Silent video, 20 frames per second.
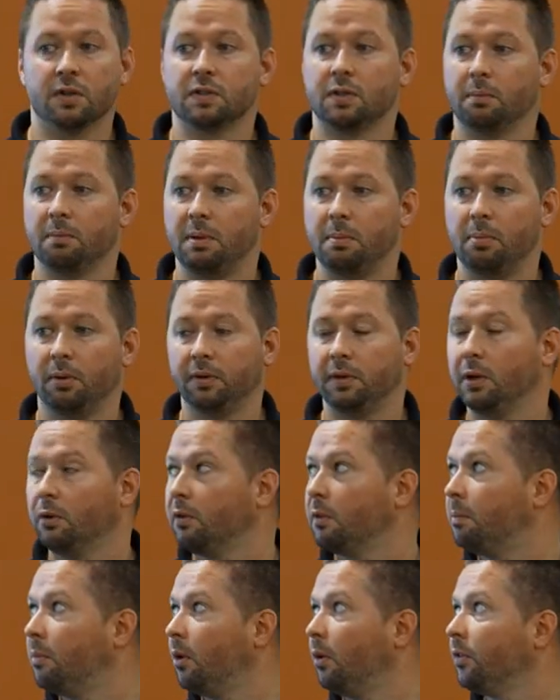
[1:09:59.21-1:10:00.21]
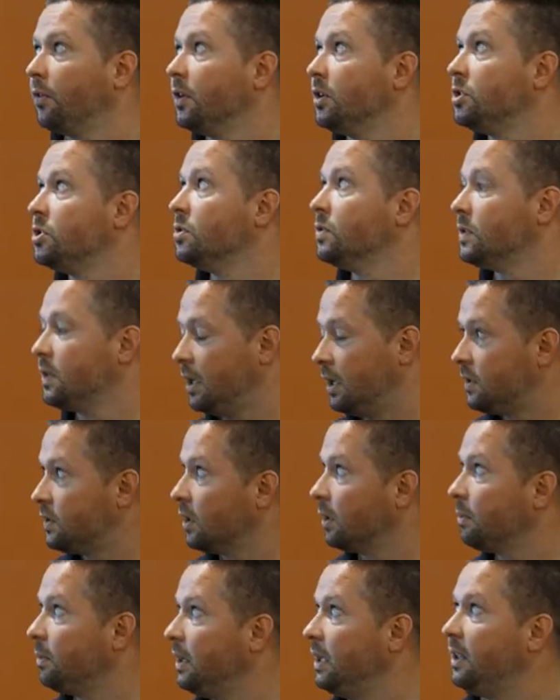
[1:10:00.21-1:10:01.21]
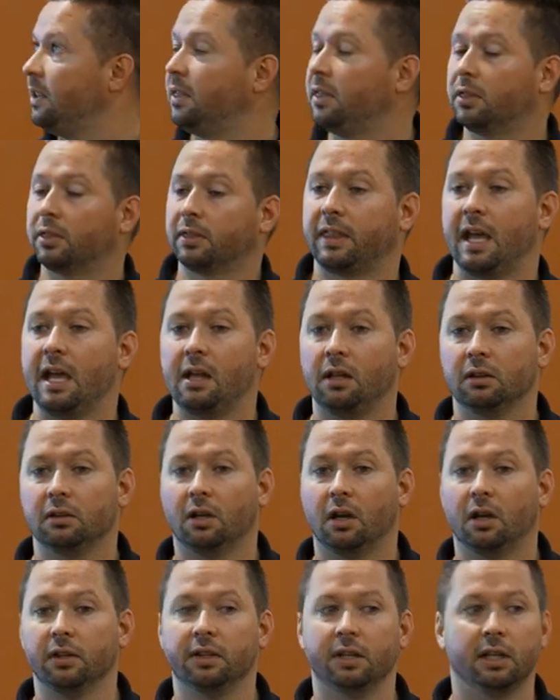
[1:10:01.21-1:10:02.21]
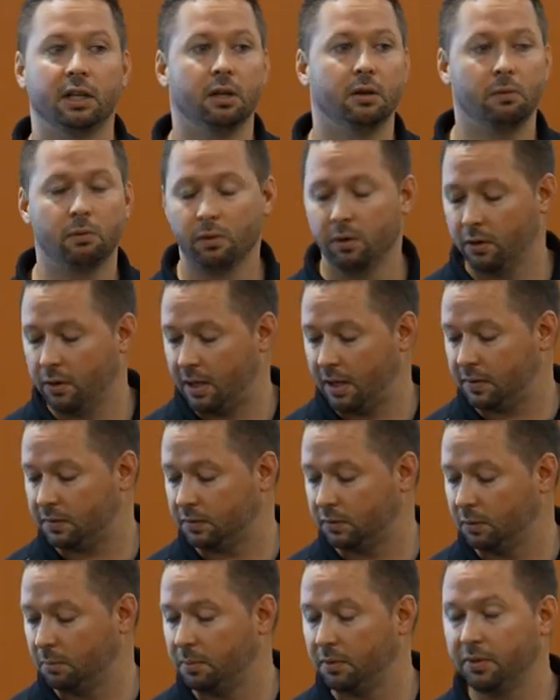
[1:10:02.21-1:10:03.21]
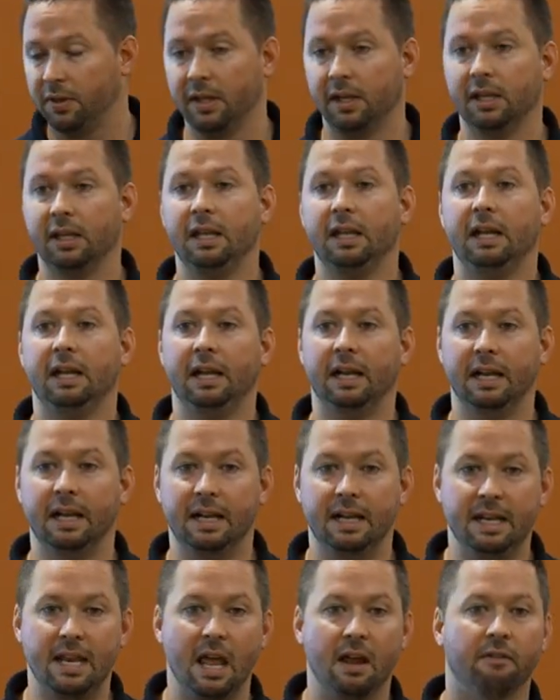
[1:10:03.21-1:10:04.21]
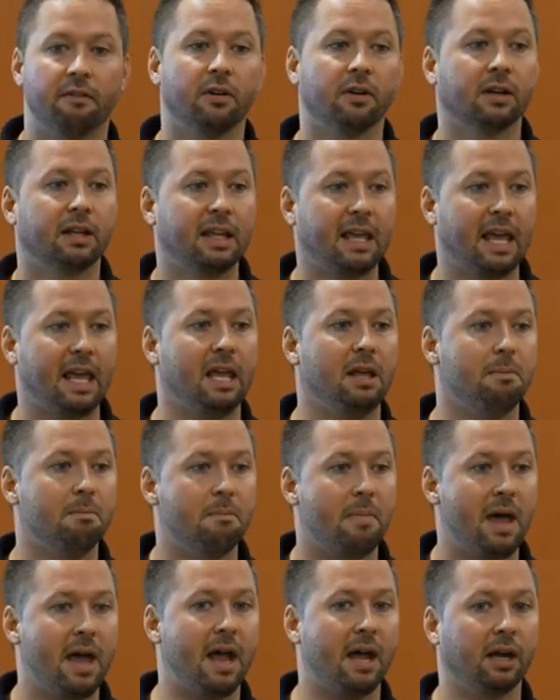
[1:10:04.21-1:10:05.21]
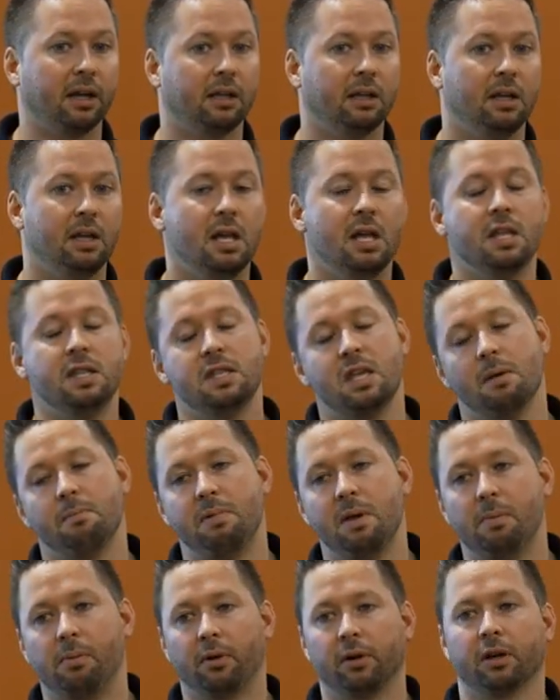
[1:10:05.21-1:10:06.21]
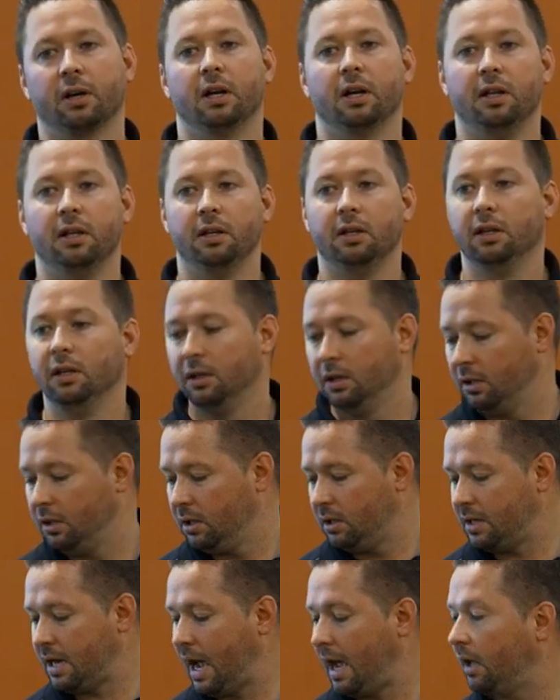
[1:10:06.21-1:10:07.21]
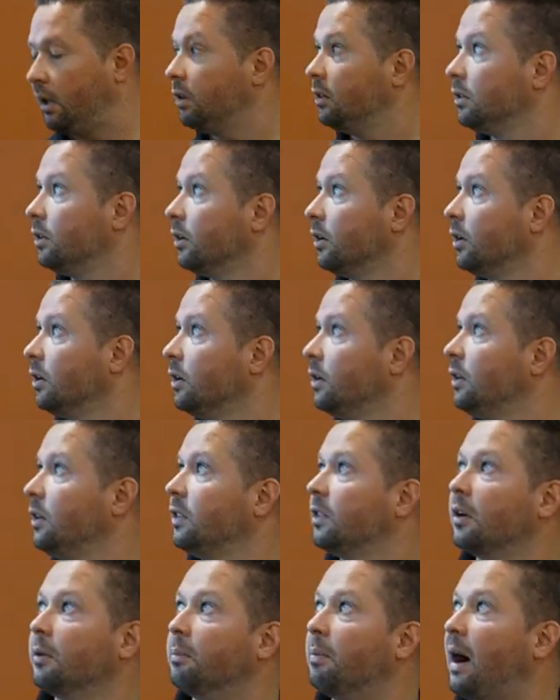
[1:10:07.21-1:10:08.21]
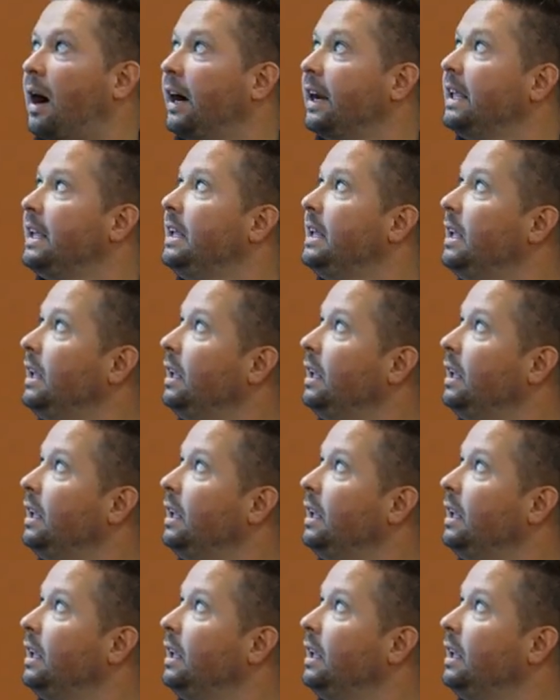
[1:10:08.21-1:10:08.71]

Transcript: Some people deal with both issues. It took me that long to get rid of that stupid thing and it never came back. Yet people are going to not learn their body.